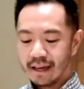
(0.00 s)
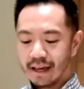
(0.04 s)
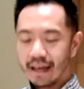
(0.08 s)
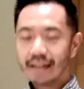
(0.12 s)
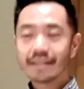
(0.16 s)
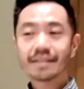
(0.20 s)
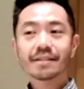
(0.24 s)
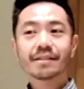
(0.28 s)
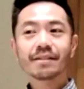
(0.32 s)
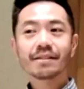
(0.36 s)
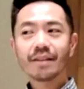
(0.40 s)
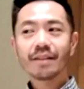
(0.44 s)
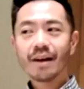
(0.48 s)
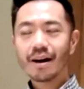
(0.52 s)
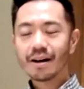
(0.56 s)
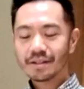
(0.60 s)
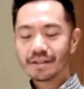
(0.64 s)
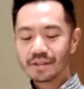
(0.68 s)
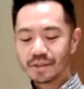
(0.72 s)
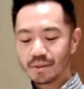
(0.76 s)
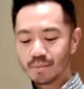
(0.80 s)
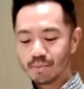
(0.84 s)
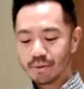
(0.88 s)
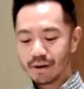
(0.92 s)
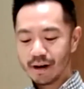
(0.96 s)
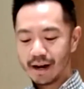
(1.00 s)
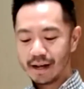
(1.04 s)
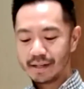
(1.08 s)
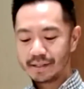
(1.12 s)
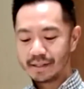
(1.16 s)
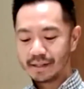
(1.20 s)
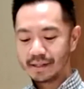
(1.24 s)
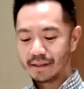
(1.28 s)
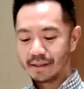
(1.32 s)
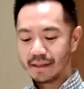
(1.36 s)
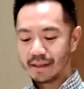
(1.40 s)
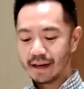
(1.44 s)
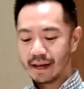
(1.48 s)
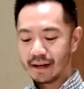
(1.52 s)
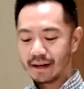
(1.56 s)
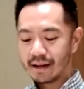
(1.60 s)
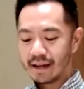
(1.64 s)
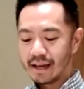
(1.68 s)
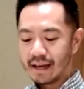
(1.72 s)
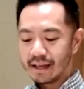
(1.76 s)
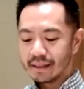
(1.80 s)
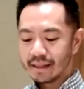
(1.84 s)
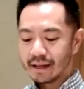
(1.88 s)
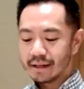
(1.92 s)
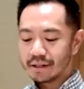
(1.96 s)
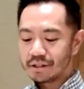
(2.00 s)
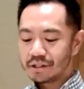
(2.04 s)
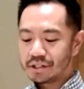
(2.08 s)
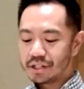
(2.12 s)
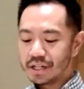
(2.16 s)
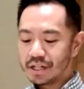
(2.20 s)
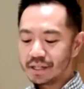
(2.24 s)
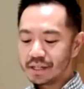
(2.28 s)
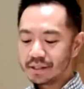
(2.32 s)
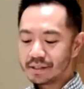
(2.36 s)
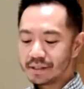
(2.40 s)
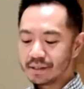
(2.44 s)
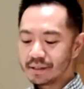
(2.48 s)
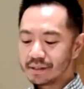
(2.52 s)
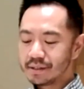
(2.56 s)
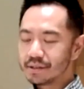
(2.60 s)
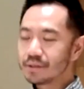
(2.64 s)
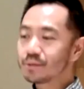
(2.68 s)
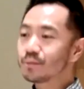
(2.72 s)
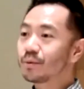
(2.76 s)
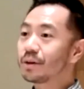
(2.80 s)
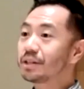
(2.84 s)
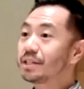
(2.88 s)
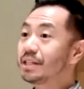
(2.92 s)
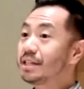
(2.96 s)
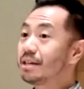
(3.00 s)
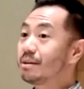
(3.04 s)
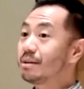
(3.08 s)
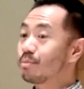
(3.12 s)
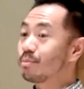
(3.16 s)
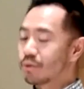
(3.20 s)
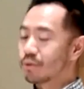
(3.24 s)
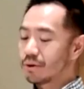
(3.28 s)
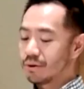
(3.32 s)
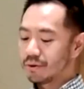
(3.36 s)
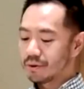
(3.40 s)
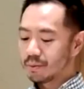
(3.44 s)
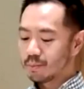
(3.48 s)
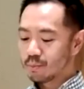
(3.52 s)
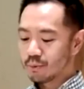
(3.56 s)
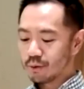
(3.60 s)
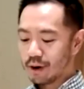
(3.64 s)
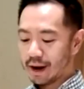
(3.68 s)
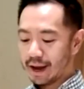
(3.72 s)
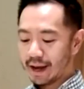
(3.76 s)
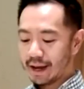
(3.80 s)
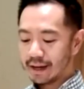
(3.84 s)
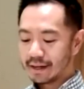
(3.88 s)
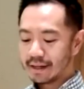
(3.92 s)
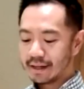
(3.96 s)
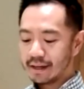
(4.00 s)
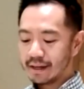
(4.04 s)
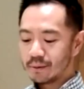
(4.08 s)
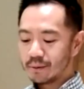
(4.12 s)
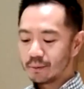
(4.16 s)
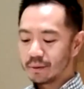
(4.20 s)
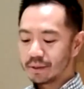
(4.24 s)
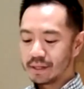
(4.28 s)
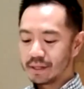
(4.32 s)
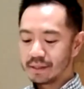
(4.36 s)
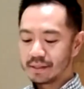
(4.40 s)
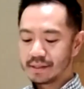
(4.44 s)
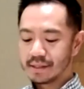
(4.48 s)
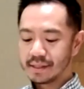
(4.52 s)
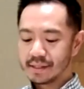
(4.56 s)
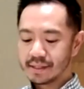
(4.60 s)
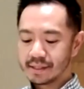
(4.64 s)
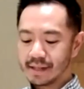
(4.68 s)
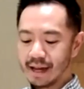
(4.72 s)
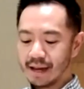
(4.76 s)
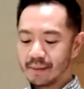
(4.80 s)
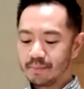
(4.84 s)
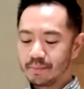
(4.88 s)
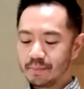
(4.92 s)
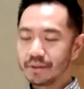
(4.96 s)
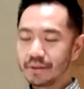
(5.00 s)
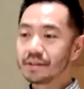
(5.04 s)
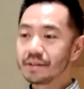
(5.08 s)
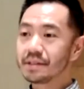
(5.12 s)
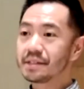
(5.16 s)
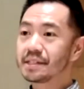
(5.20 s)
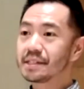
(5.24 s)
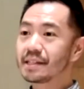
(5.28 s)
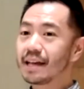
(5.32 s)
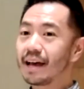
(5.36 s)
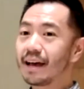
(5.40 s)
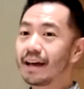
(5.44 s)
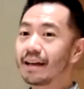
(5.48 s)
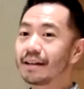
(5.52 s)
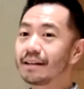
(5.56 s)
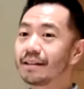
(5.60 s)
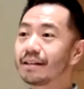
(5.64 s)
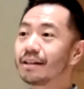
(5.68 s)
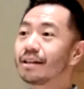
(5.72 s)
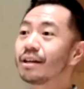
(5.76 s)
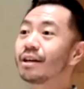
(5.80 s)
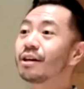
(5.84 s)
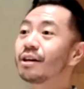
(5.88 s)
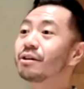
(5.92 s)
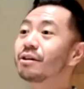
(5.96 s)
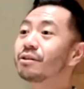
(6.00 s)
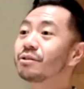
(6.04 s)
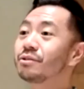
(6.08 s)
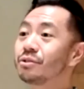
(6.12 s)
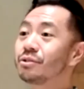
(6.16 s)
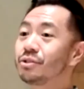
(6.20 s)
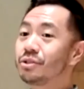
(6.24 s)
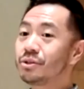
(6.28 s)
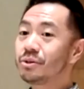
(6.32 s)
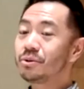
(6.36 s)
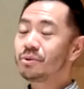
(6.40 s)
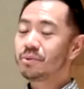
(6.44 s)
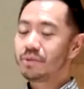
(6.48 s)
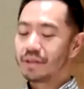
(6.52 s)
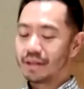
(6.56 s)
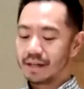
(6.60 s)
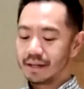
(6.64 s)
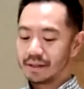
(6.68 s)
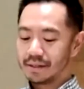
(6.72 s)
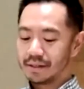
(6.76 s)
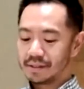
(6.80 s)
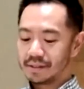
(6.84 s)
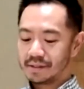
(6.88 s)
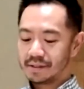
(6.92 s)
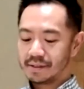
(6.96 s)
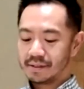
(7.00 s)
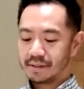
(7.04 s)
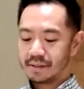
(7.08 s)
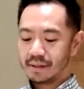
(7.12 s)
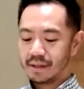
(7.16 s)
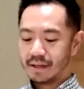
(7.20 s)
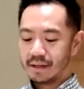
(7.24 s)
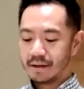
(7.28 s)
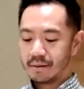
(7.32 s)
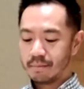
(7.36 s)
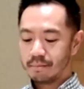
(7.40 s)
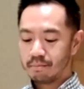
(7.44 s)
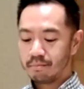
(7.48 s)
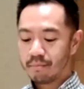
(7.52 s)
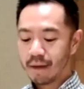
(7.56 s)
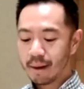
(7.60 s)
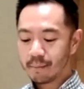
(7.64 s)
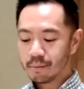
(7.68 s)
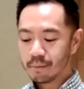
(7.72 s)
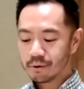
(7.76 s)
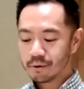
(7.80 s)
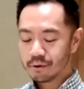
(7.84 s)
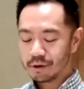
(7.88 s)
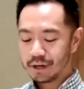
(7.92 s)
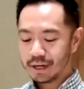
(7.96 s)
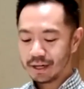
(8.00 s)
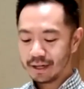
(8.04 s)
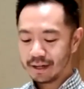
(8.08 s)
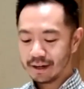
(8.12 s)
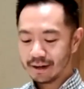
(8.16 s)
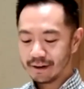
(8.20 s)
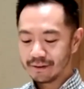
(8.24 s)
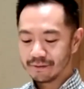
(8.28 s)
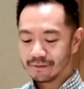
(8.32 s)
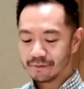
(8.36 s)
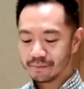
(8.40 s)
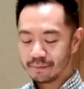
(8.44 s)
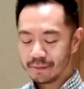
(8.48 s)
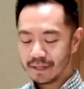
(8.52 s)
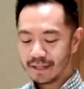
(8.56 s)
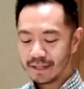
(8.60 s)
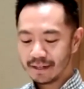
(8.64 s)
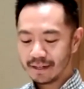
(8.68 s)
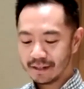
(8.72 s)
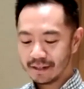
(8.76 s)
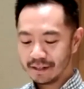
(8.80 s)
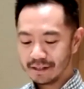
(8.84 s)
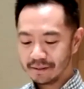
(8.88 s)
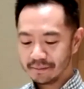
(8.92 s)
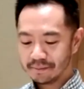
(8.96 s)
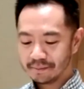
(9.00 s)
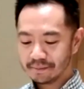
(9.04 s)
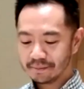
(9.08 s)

It's not surprising then that Jesus, when he broke bread with his disciples, said, "Do this in memory of me."